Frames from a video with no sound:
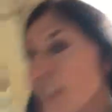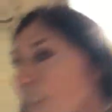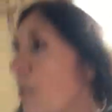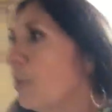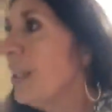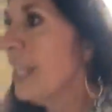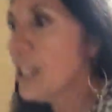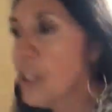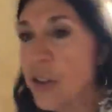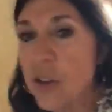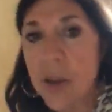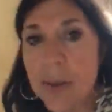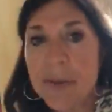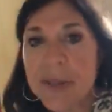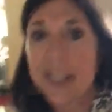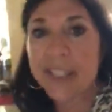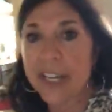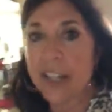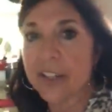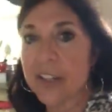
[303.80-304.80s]
so let's go
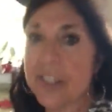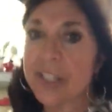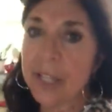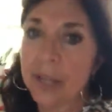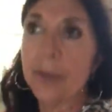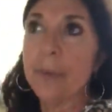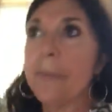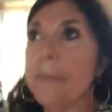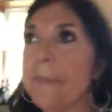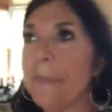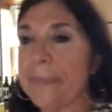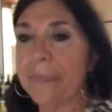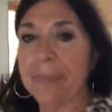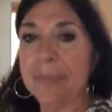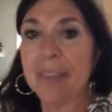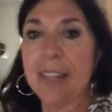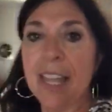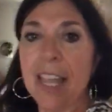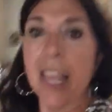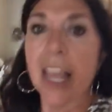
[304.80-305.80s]
upstairs.
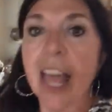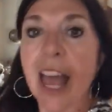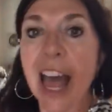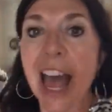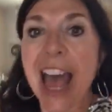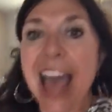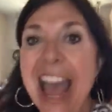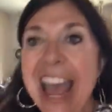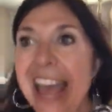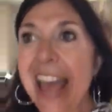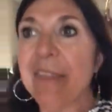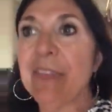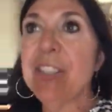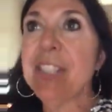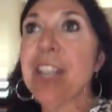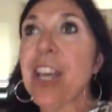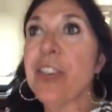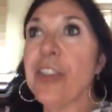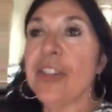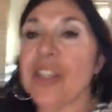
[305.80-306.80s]
I have
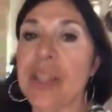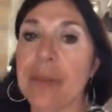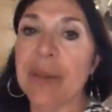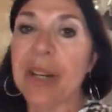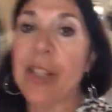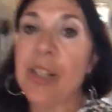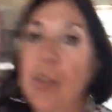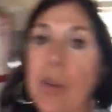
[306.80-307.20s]
this other dilemma now.